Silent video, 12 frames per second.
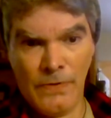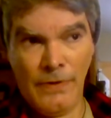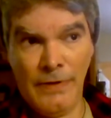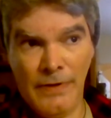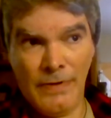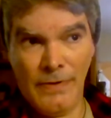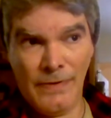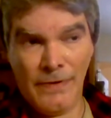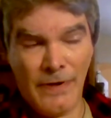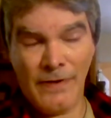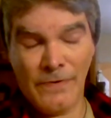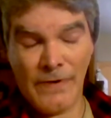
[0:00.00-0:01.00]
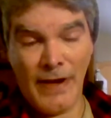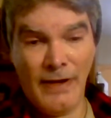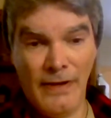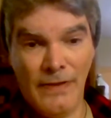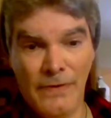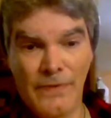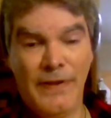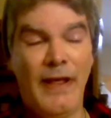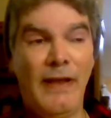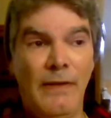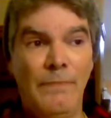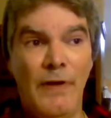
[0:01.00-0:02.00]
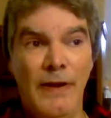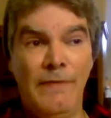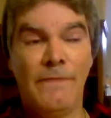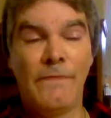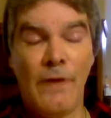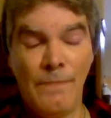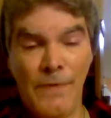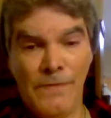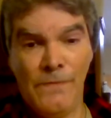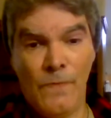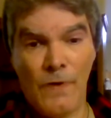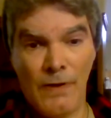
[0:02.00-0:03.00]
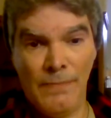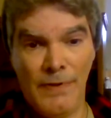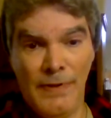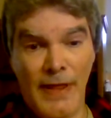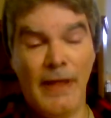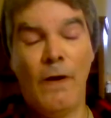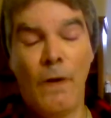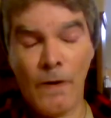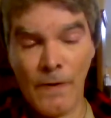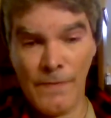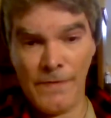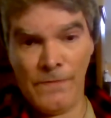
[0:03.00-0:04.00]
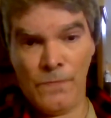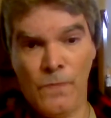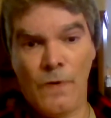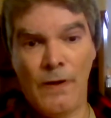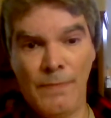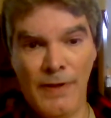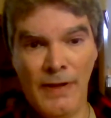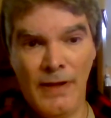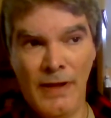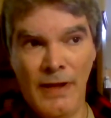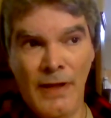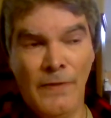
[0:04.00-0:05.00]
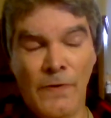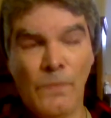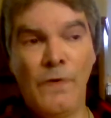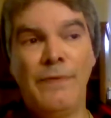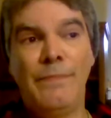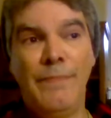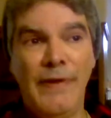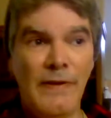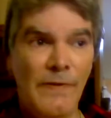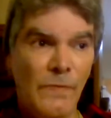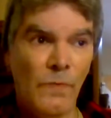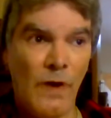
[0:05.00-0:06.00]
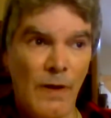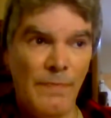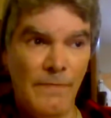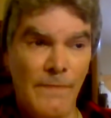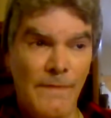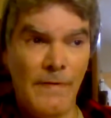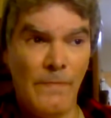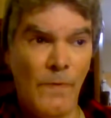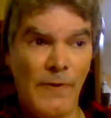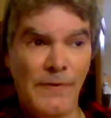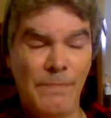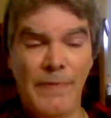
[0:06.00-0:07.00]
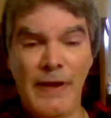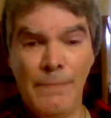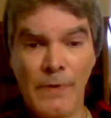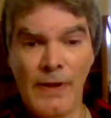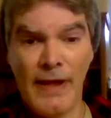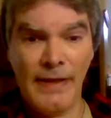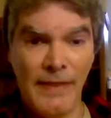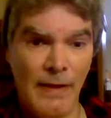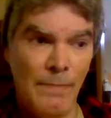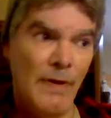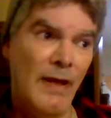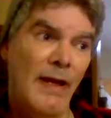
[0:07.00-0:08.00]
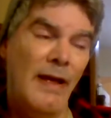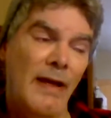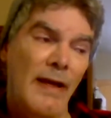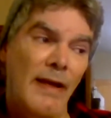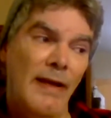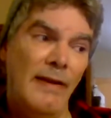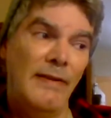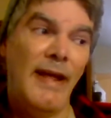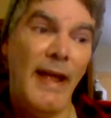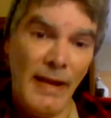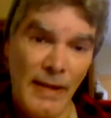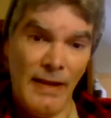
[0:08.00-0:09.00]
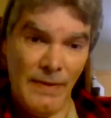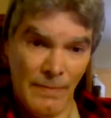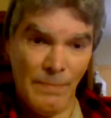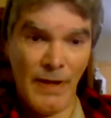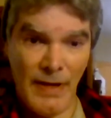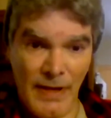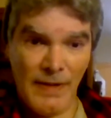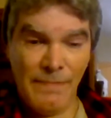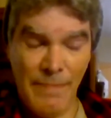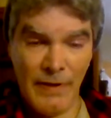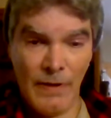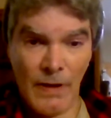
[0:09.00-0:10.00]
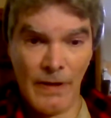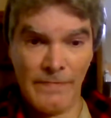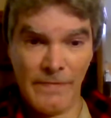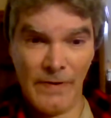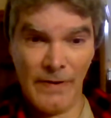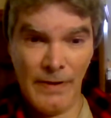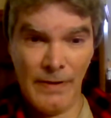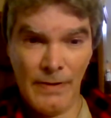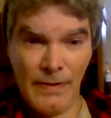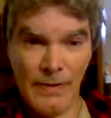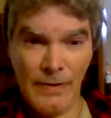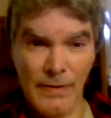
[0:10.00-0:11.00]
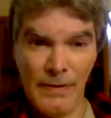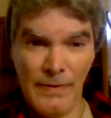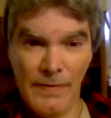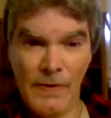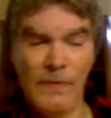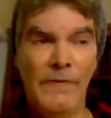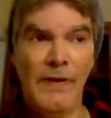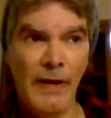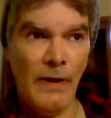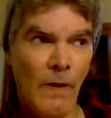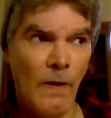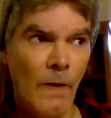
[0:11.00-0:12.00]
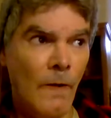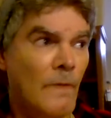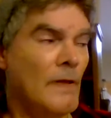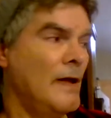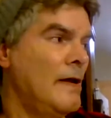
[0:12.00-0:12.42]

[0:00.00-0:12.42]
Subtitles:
They're not draining it, they're taking money from the swamp. They are the swamp. There wouldn't be a swamp if there wasn't people like them taking the money that's being offered. So City Hall,